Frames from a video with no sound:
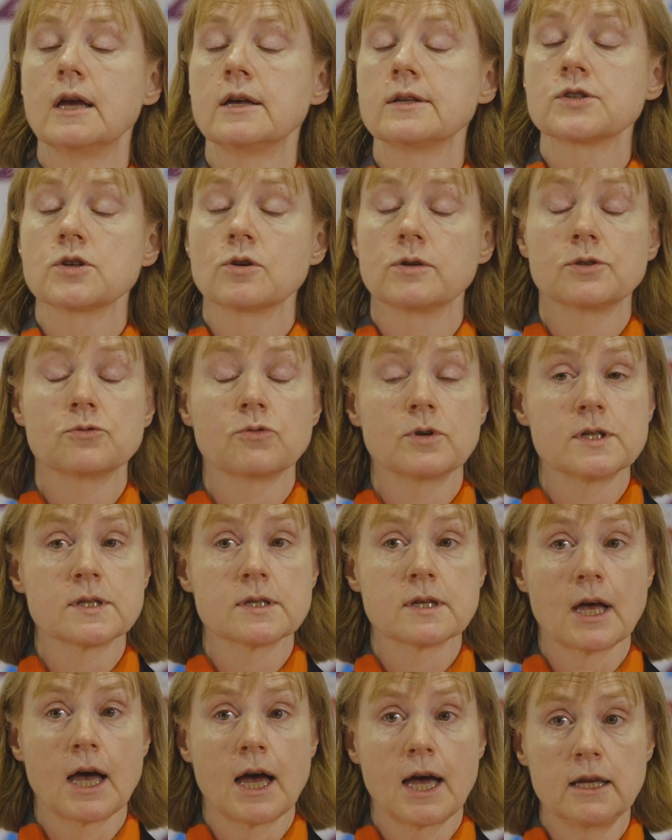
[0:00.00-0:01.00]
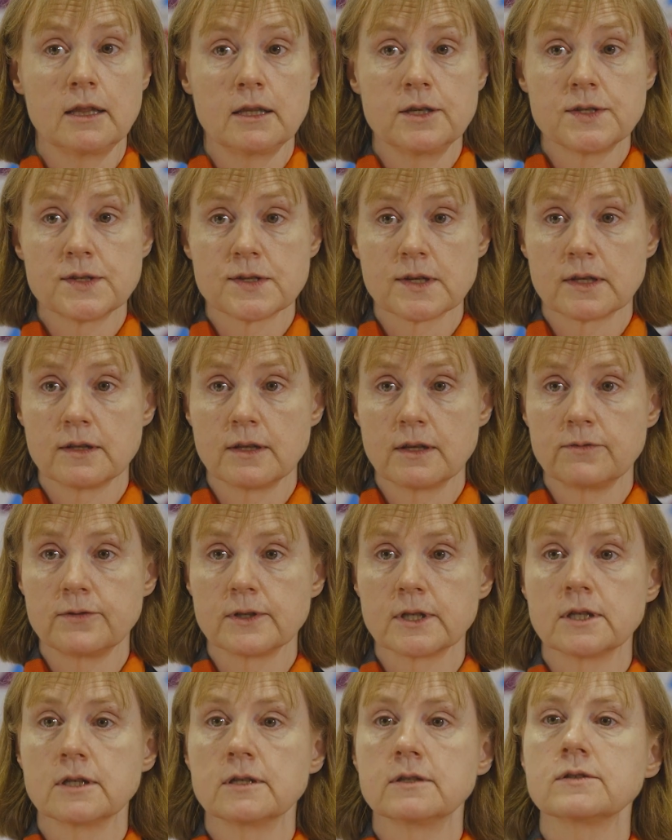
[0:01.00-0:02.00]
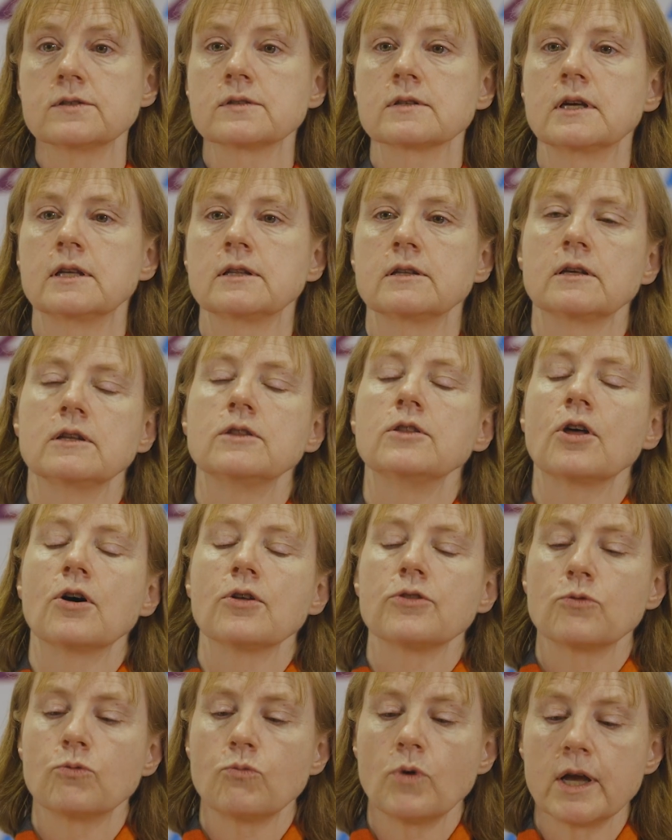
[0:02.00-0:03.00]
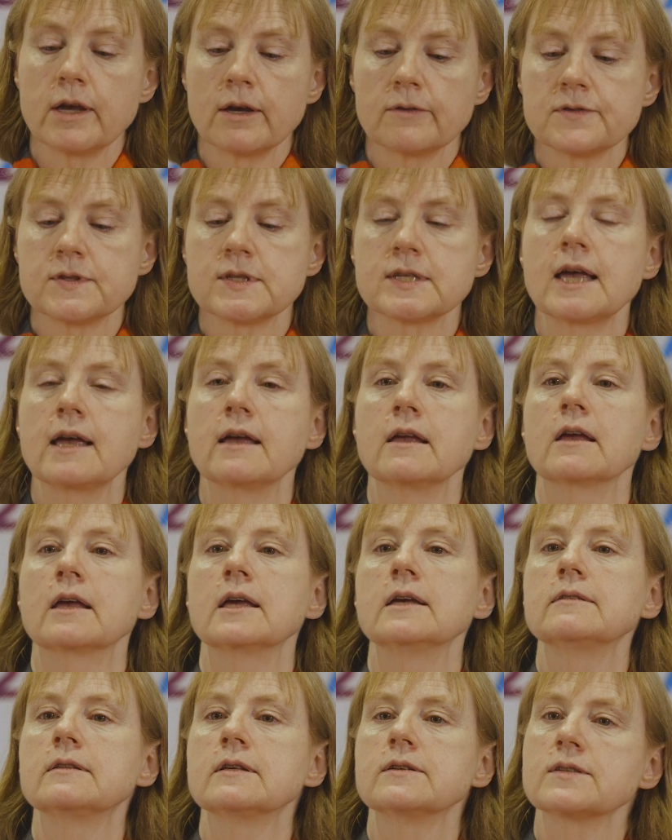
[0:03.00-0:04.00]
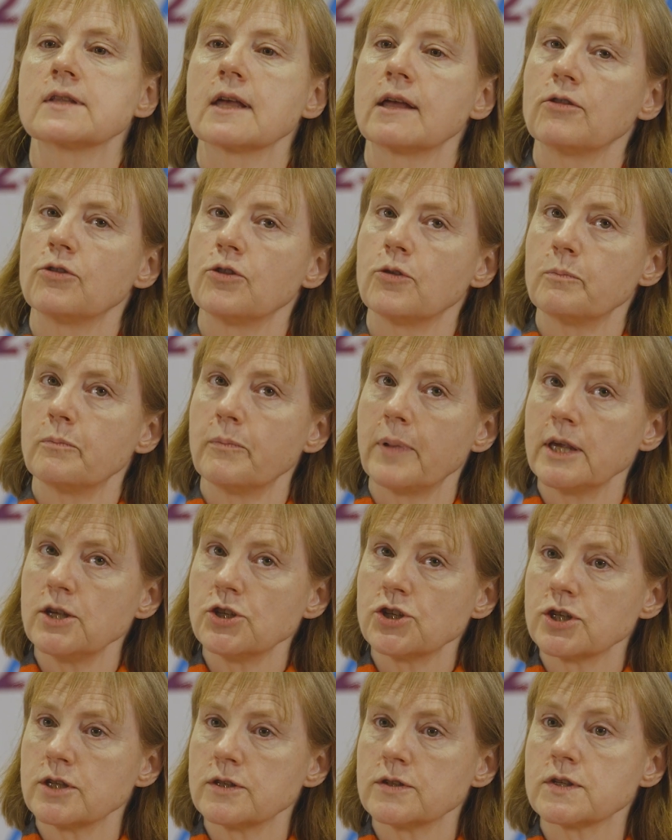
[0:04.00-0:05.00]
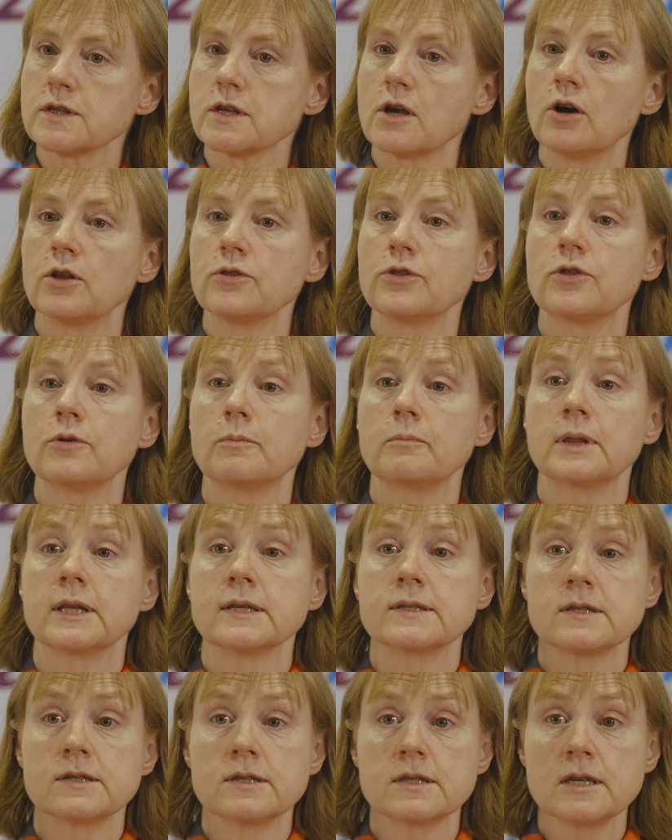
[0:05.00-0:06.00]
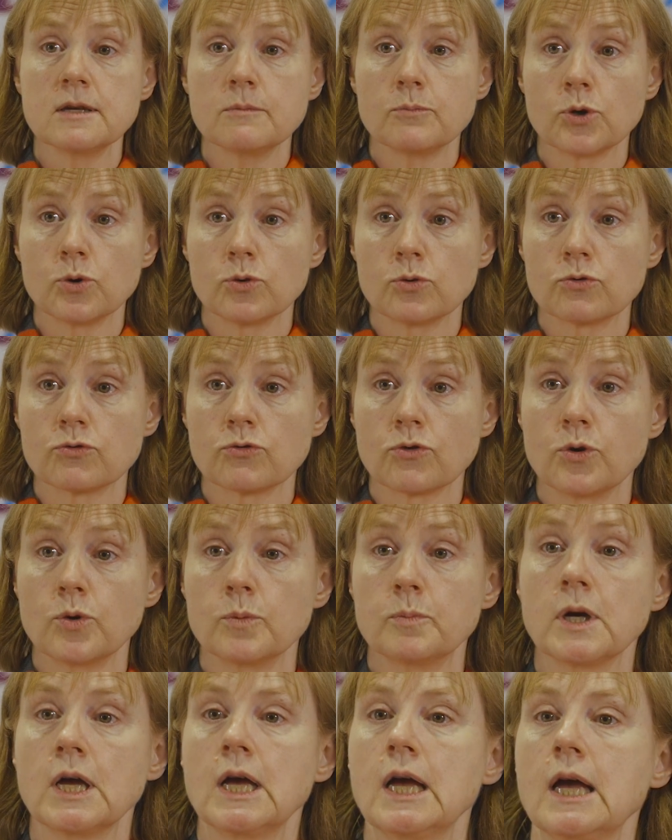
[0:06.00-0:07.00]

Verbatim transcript: So it was highly significant. And another way of saying it is that the patients on the placebo group